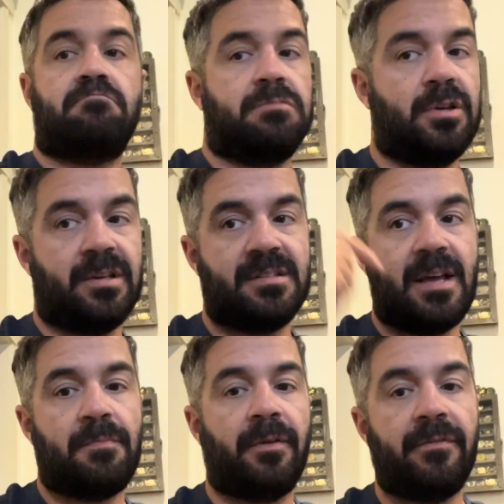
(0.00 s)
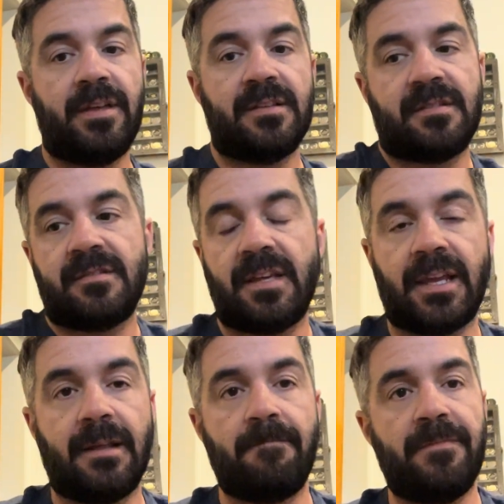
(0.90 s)
Good example of this is
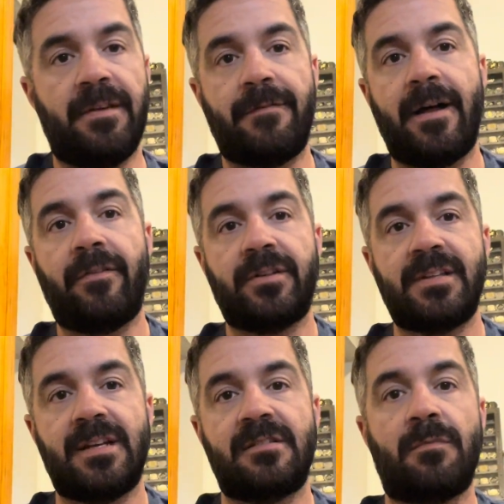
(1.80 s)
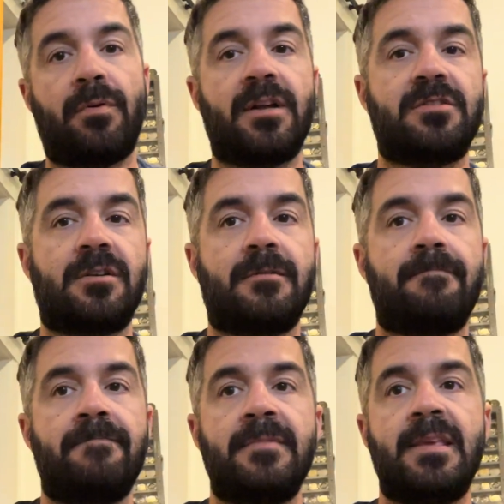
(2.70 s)
like if I looked at a suppressor
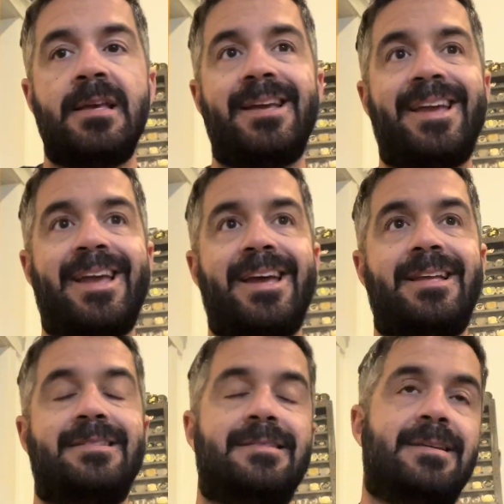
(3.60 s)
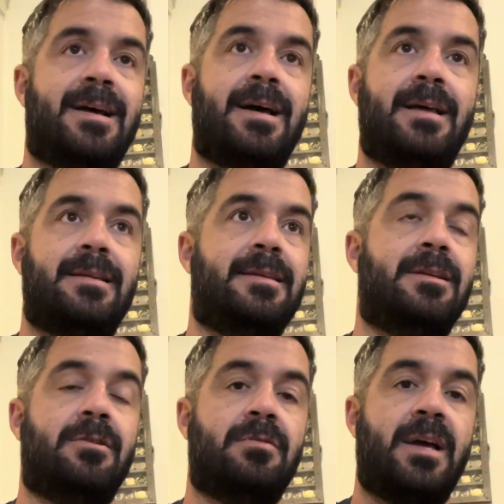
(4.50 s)
and
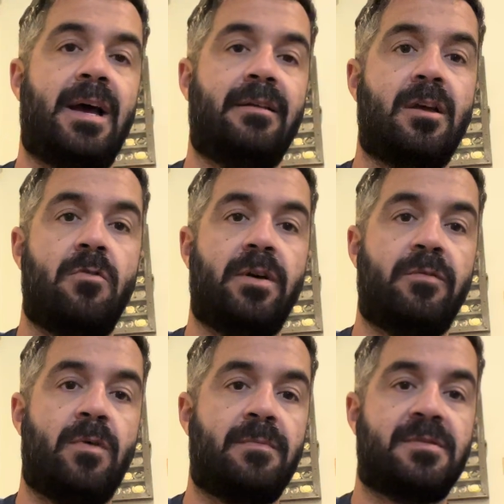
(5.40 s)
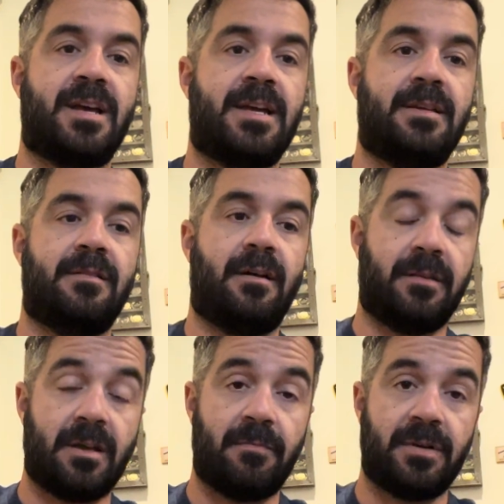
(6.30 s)
I go on
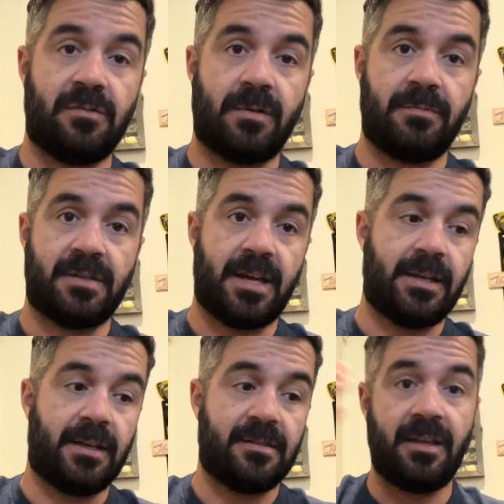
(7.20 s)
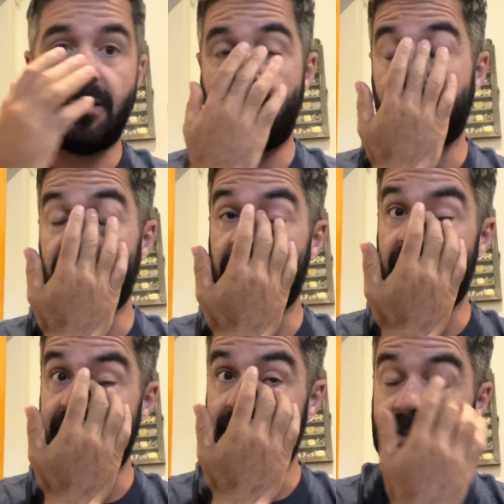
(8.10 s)
the company's website, and I see their muzzle
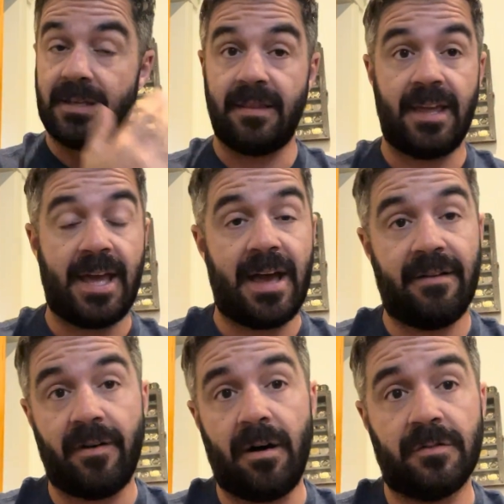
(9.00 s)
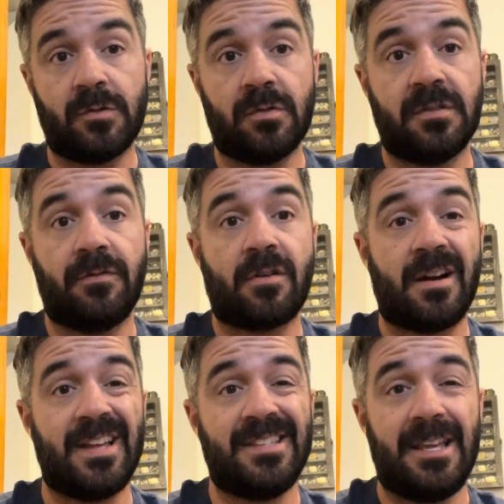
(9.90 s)
devices, and they have all sorts of
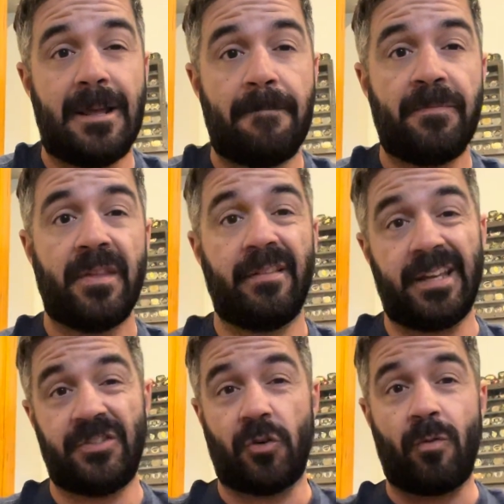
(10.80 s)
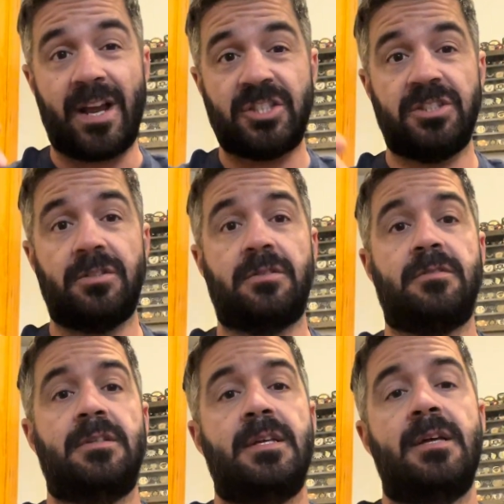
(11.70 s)
crazy like
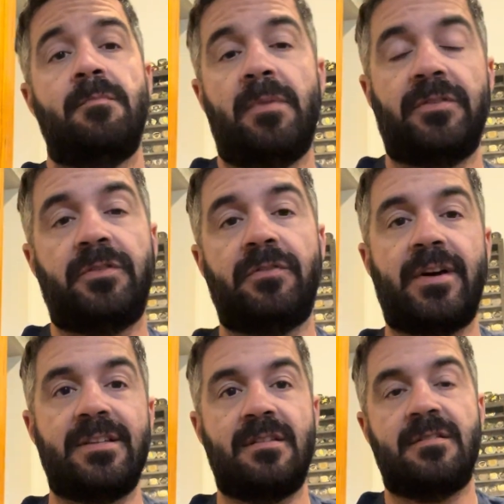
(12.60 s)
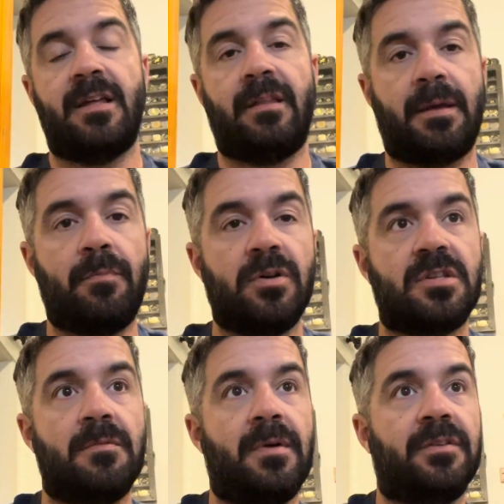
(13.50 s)
directional muzzle devices that like push
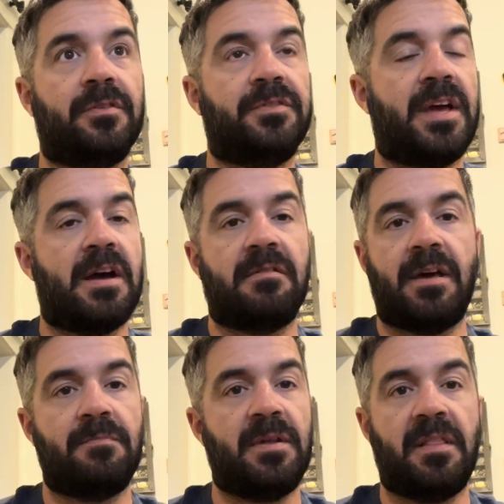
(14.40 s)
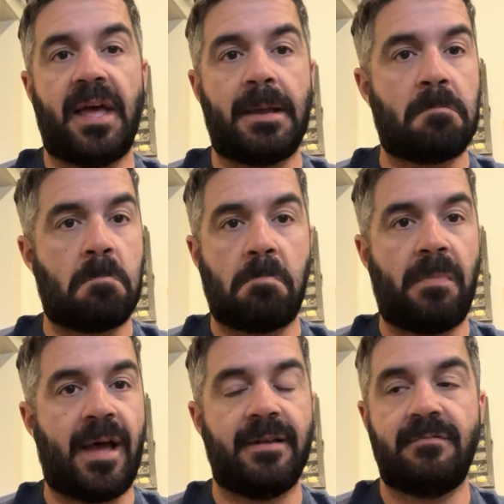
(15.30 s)
the muzzle down. I'd be like,
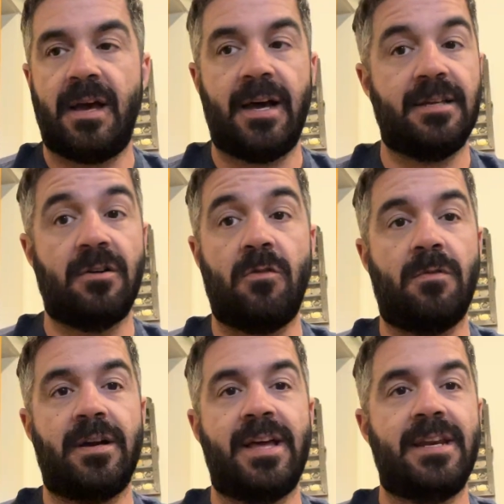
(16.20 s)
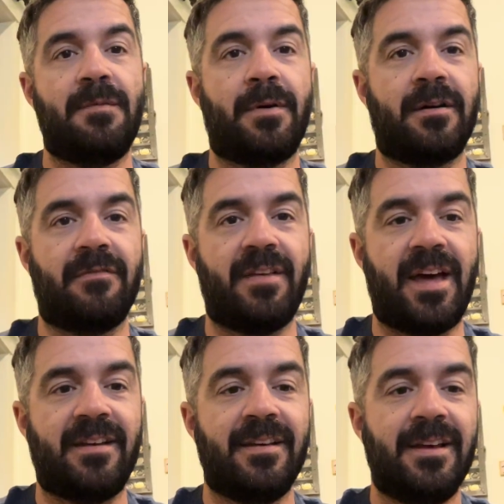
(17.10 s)
I don't want any part of
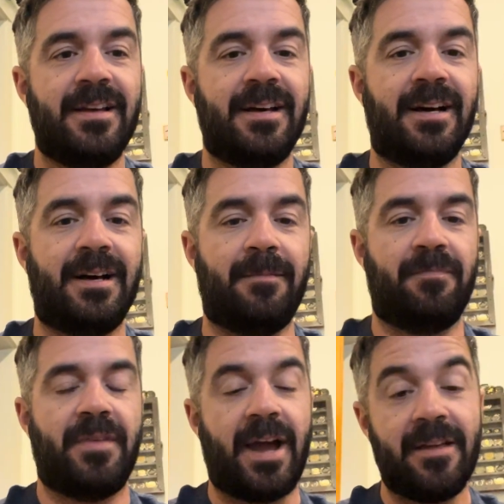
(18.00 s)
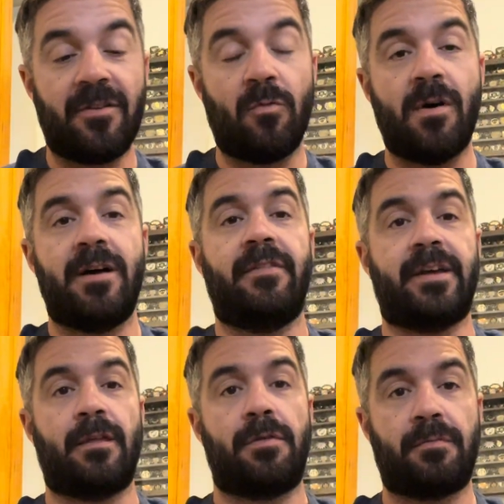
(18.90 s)
that. I either want
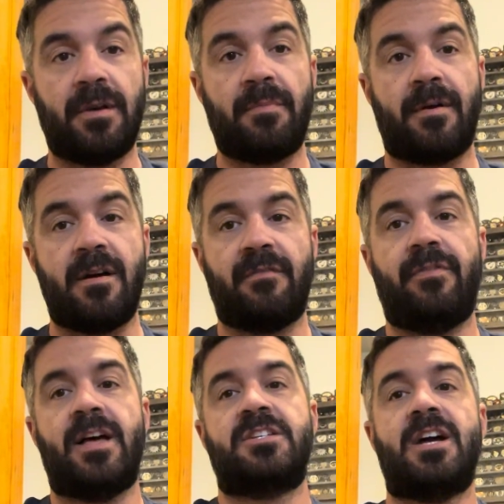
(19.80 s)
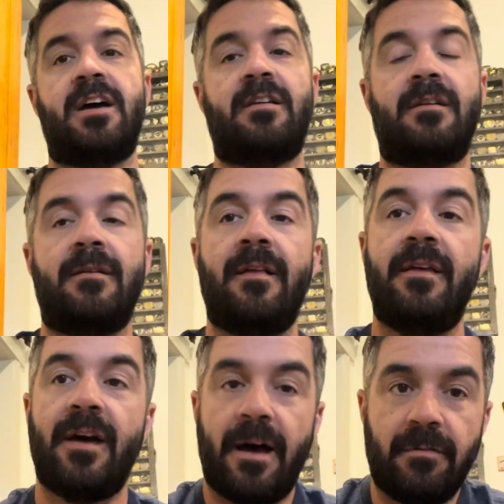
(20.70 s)
like a 3-prong flash hider.
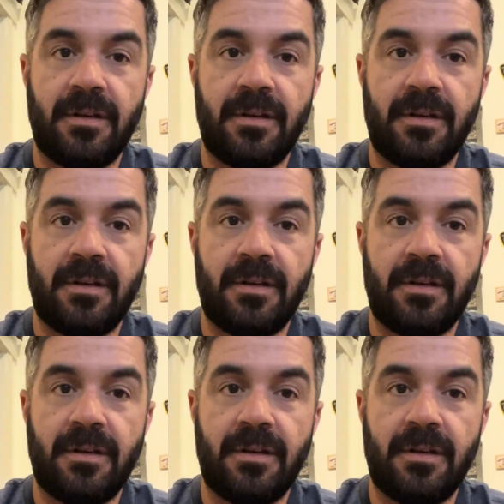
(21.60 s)
I